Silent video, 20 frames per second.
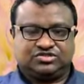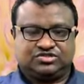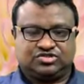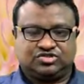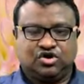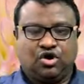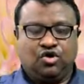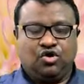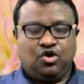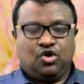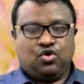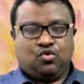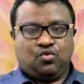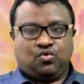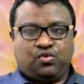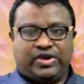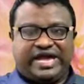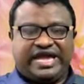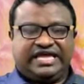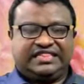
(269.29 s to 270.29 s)
So
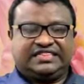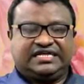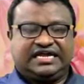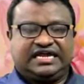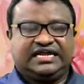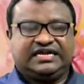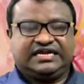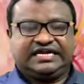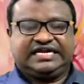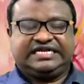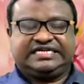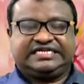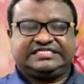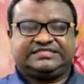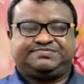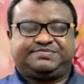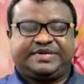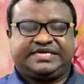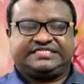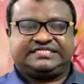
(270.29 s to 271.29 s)
whether it is
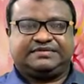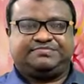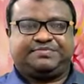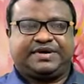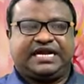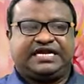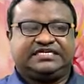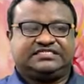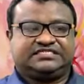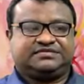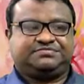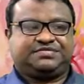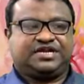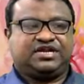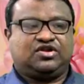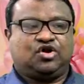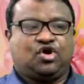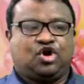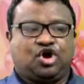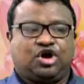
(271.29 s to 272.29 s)
present
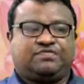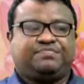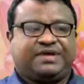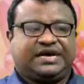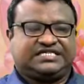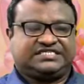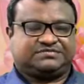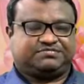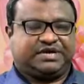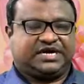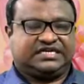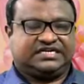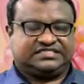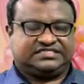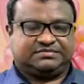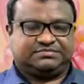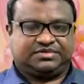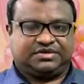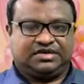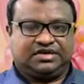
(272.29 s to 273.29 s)
participle or past
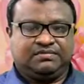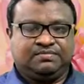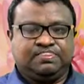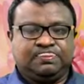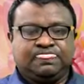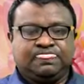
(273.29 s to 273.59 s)
participle,